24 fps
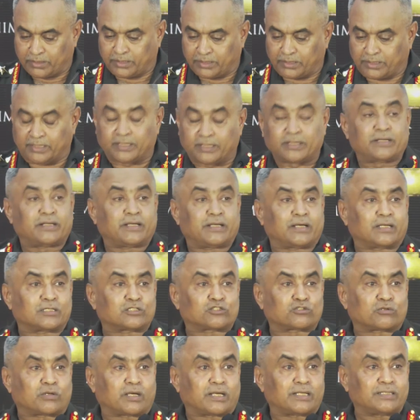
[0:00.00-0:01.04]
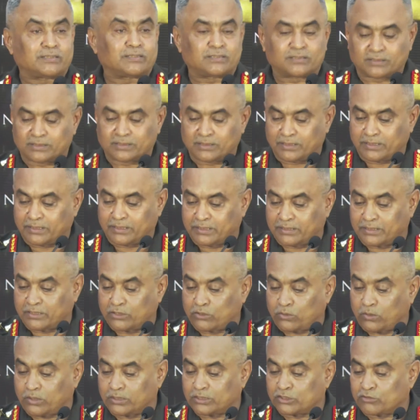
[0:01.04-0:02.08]
India's rise in a
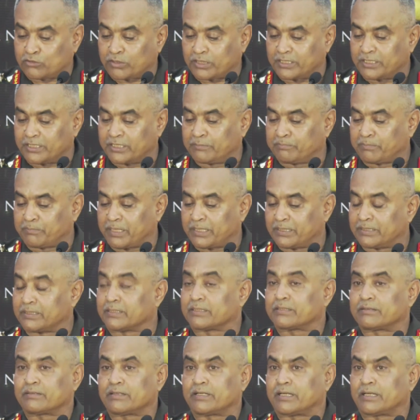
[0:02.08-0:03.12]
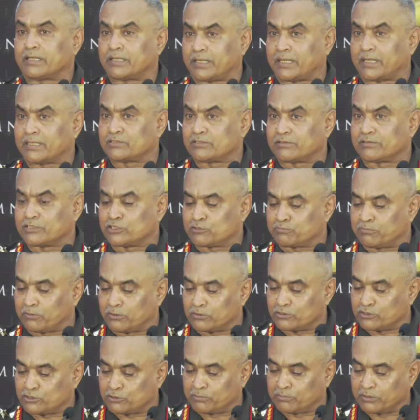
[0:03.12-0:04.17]
non-threatening manner and as a
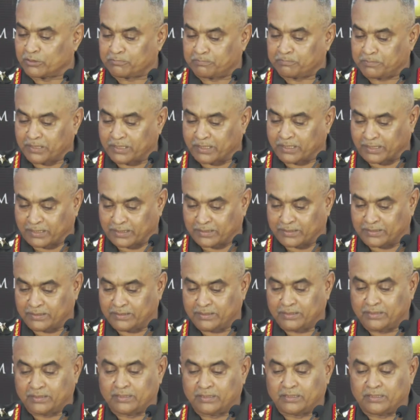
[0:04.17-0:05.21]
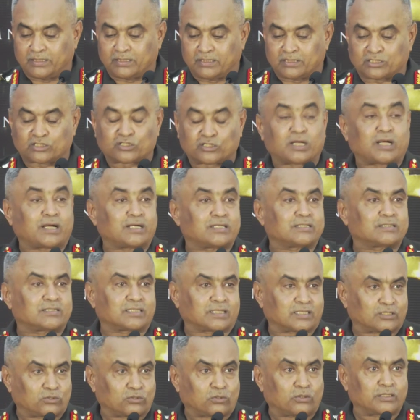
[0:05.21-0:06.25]
responsible power stands
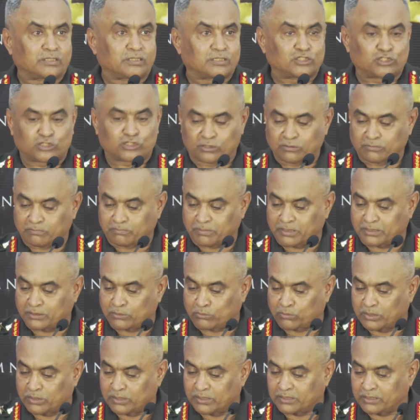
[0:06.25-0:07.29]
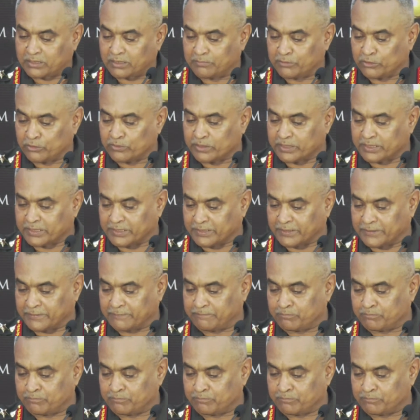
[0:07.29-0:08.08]
acknowledged by the world community.